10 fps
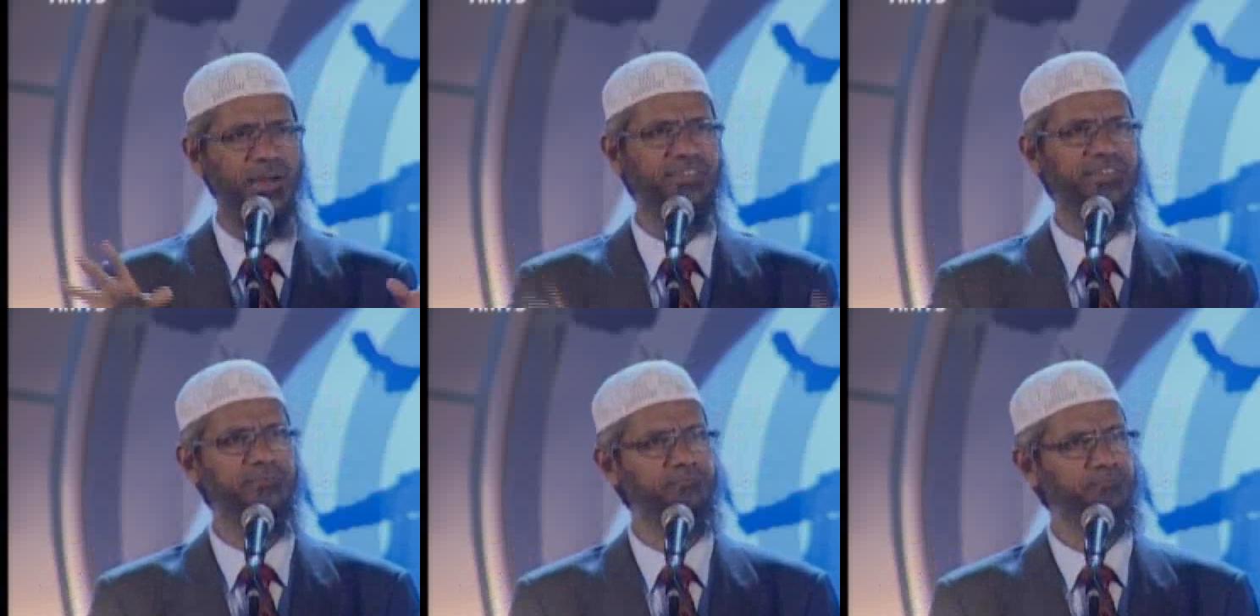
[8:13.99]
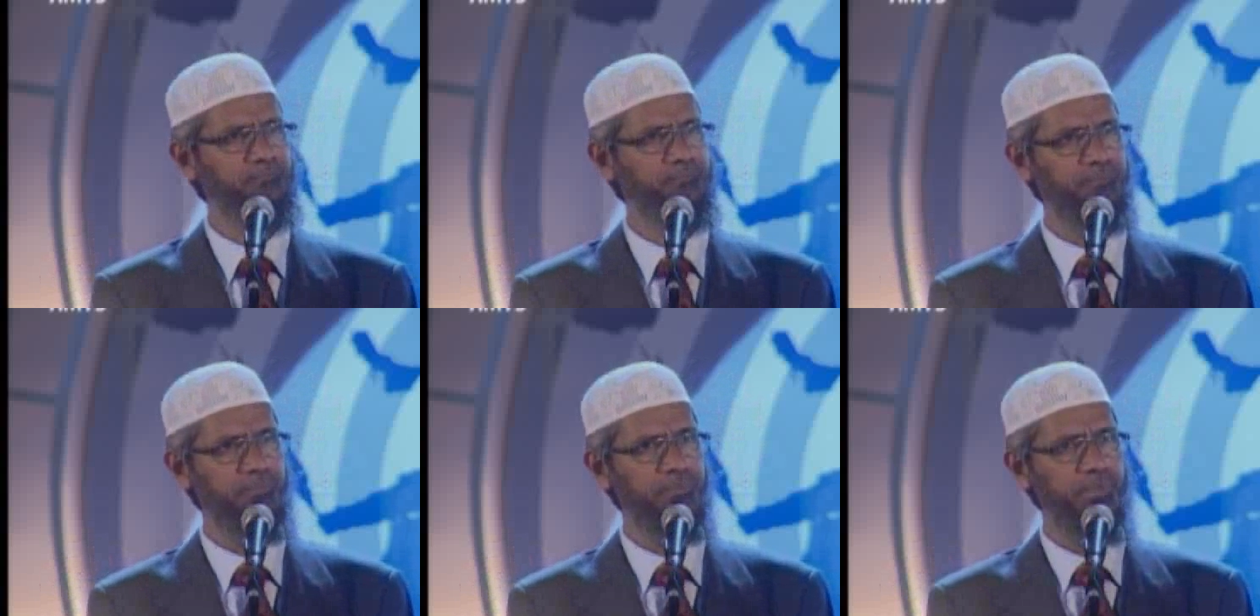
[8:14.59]
on his samadhi,
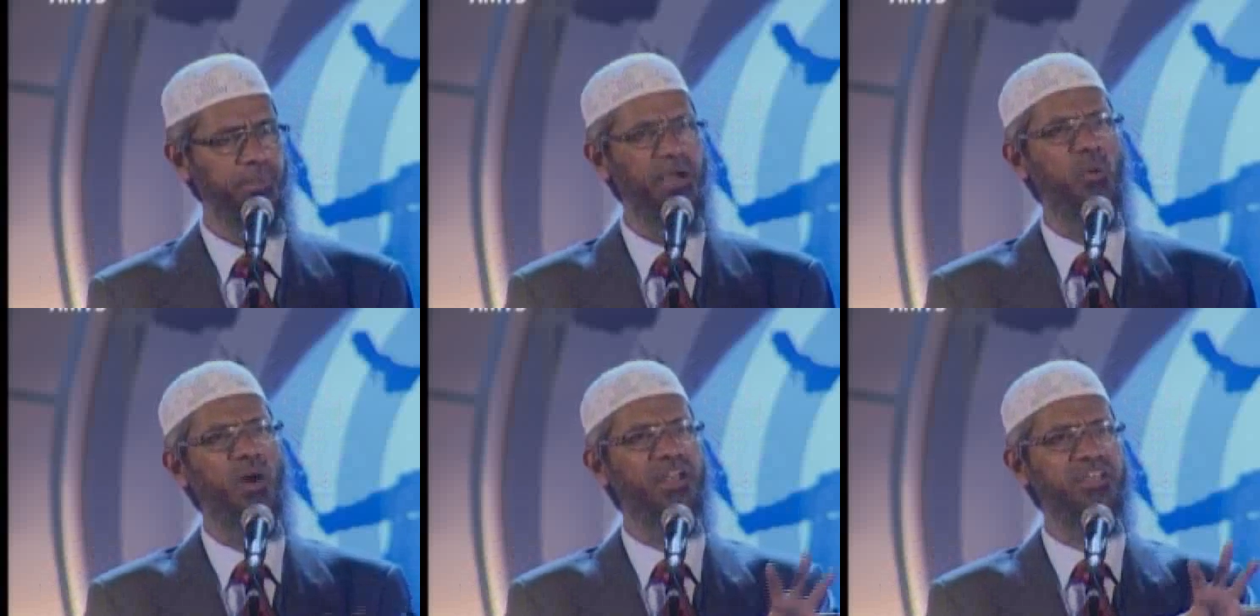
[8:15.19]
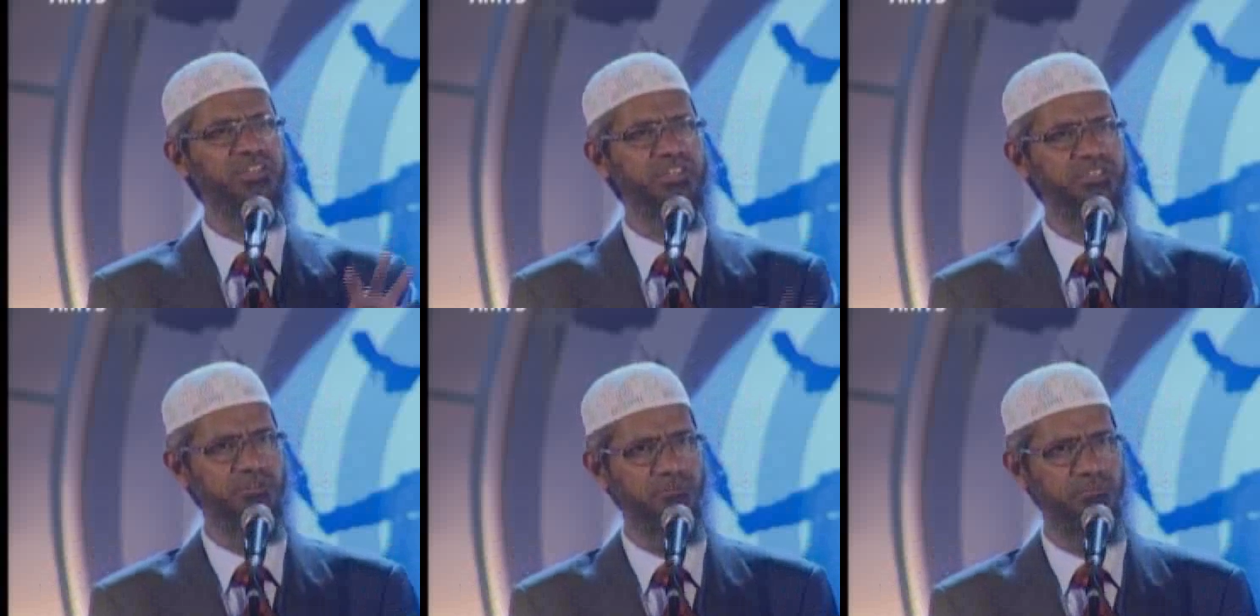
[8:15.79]
Bhagwan
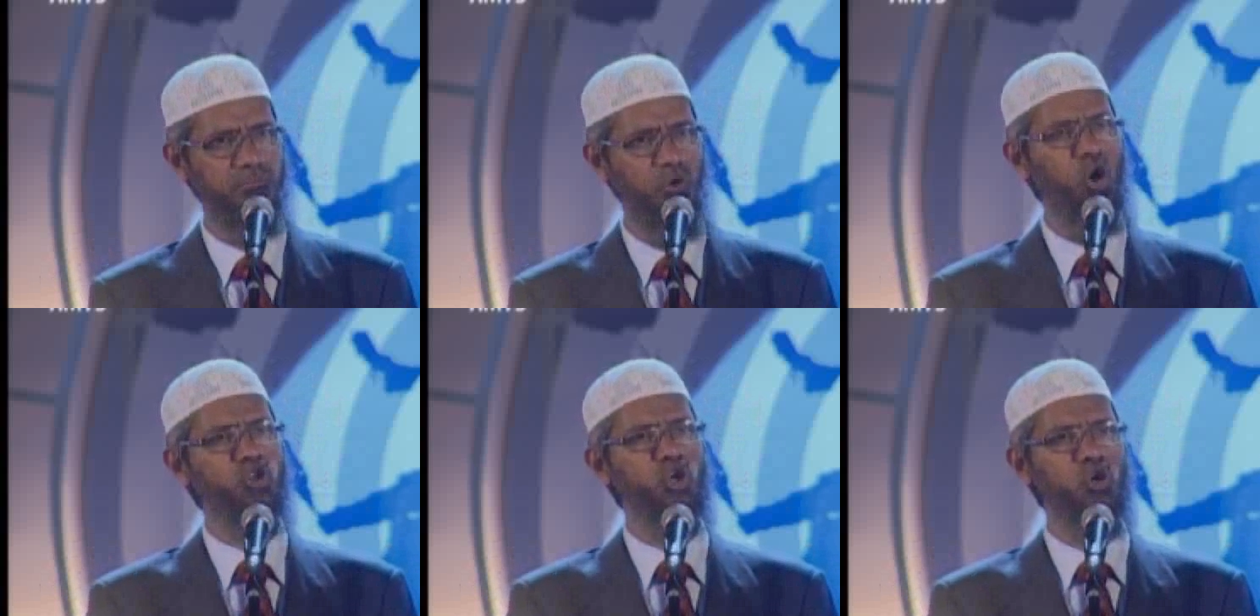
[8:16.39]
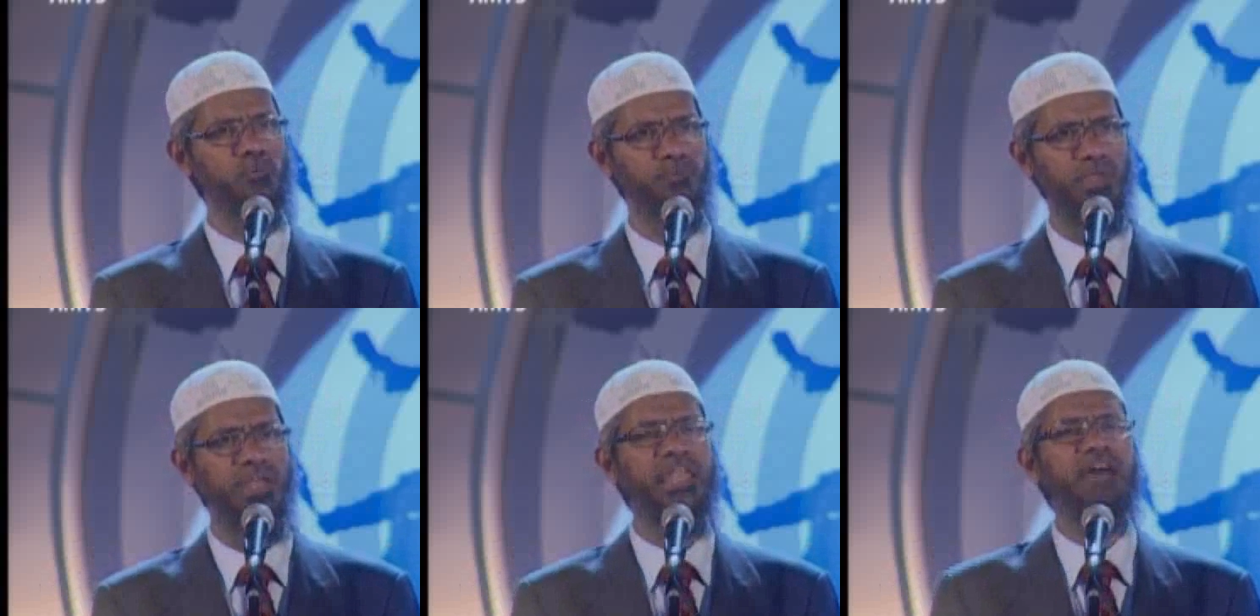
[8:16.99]
Rajneesh,
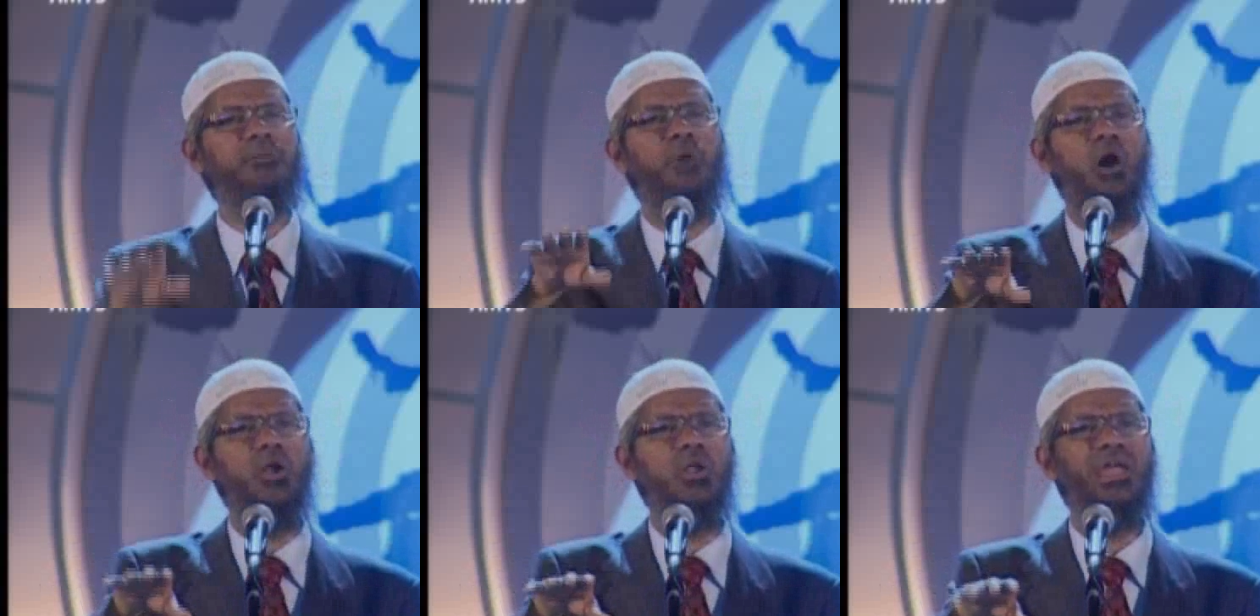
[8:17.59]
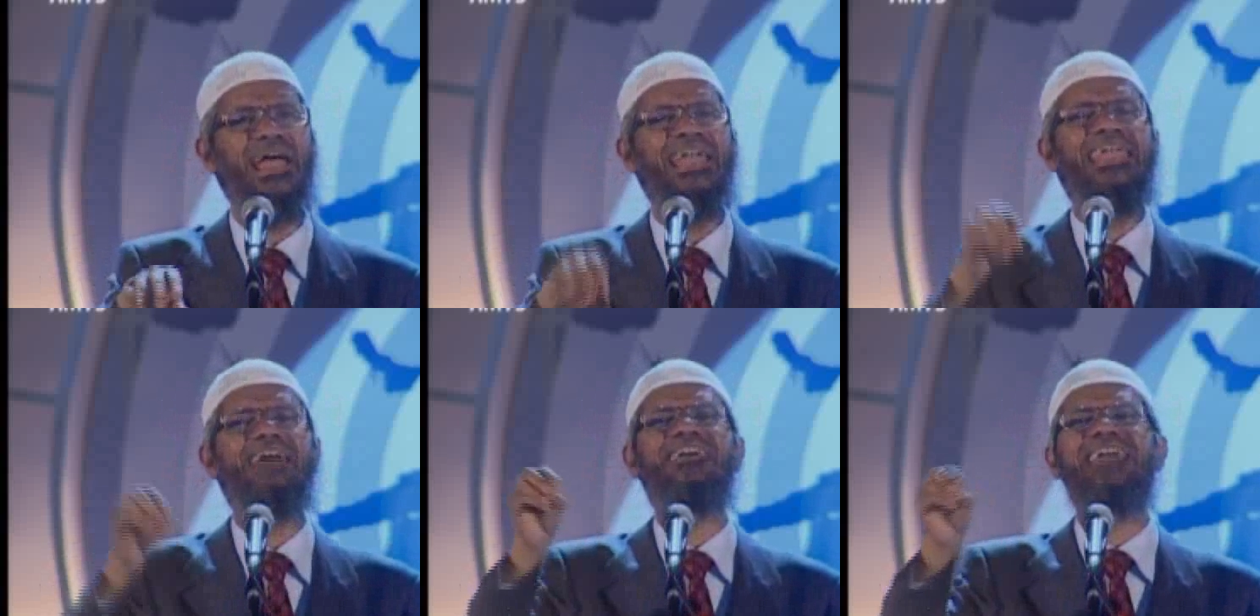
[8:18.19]
Osho, never born,
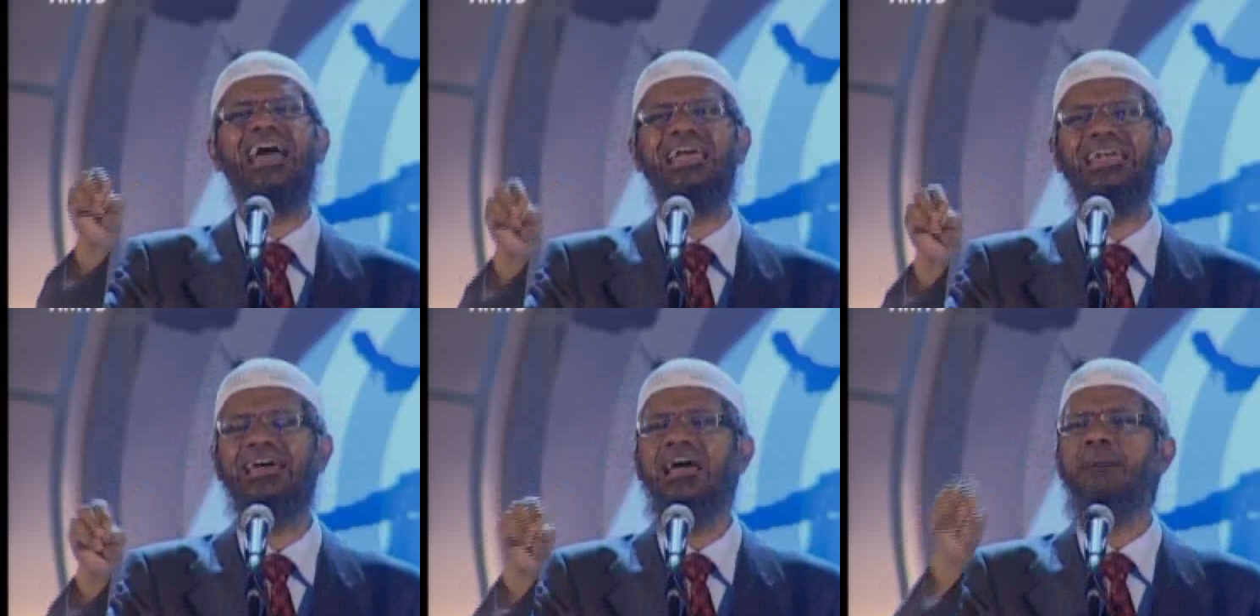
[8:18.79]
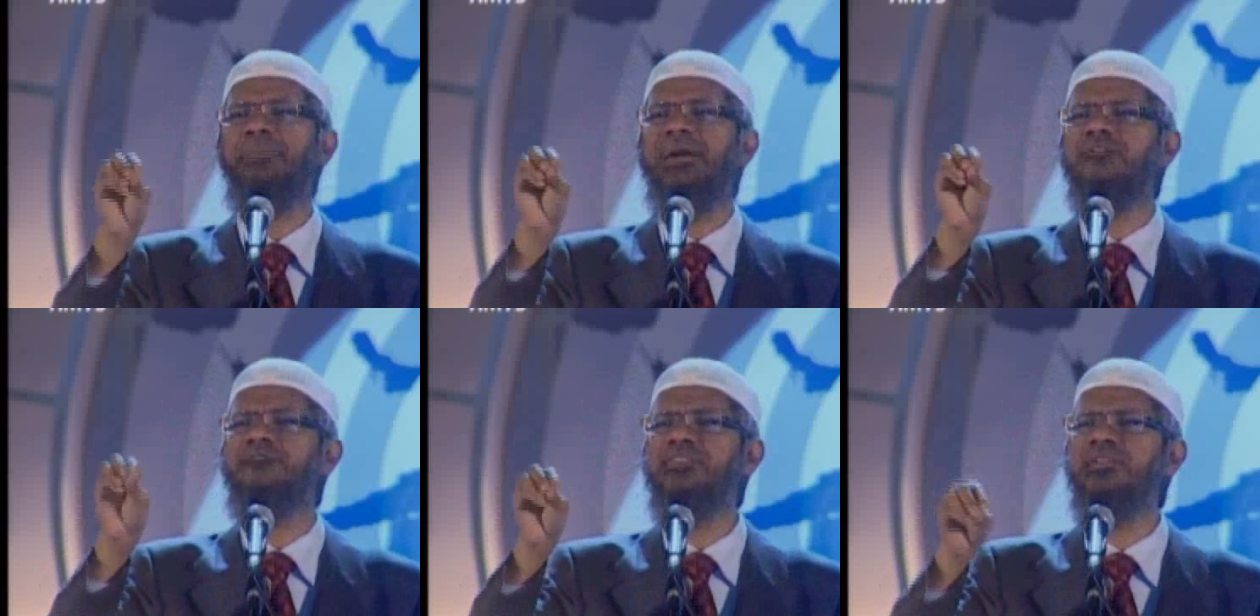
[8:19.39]
never died,
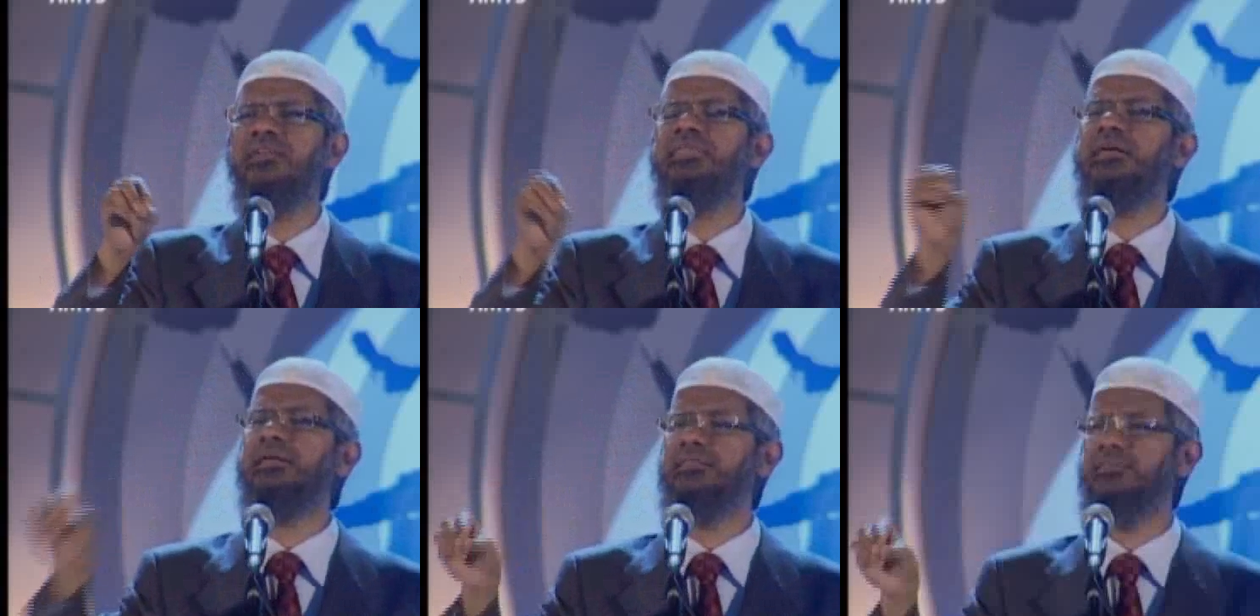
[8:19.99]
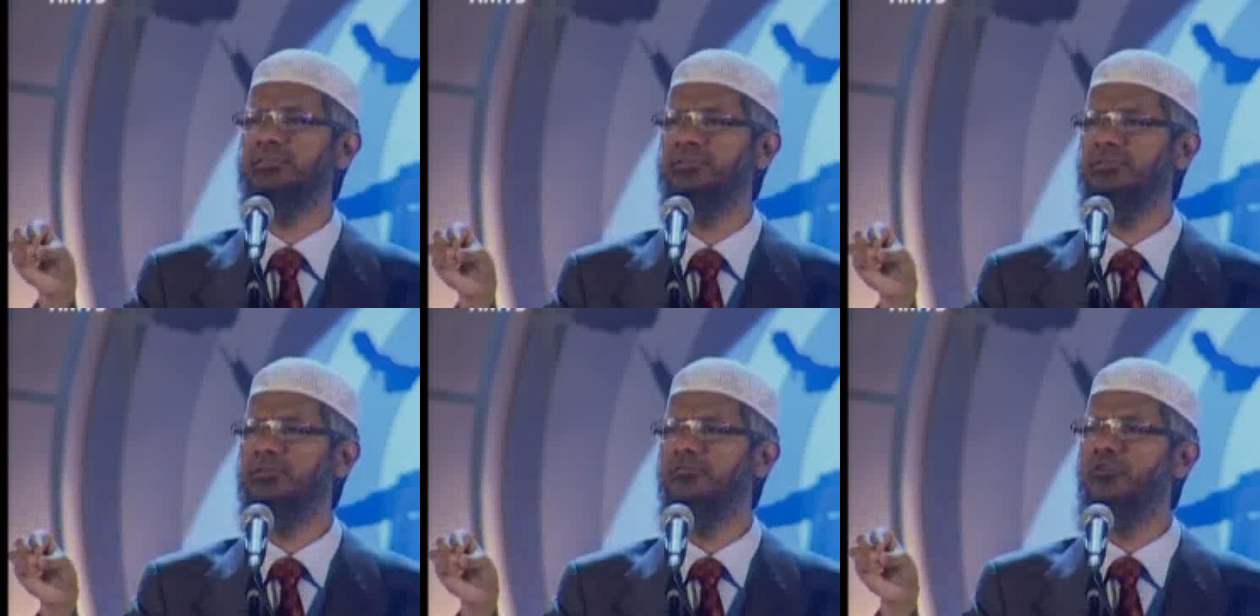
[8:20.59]
but visited the
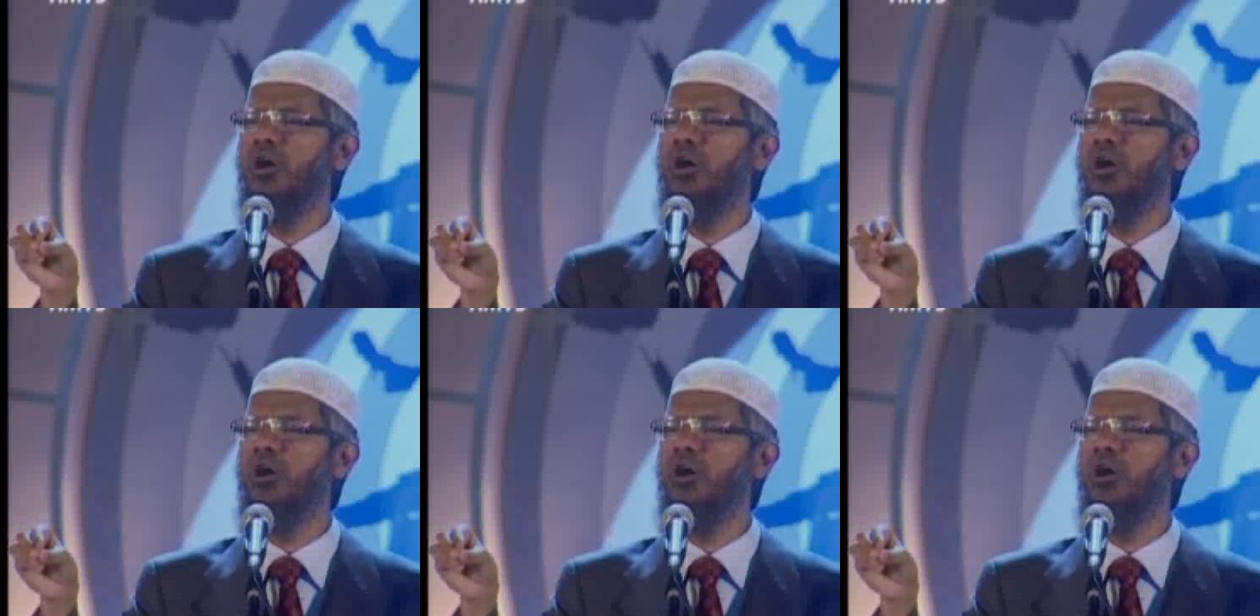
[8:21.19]
earth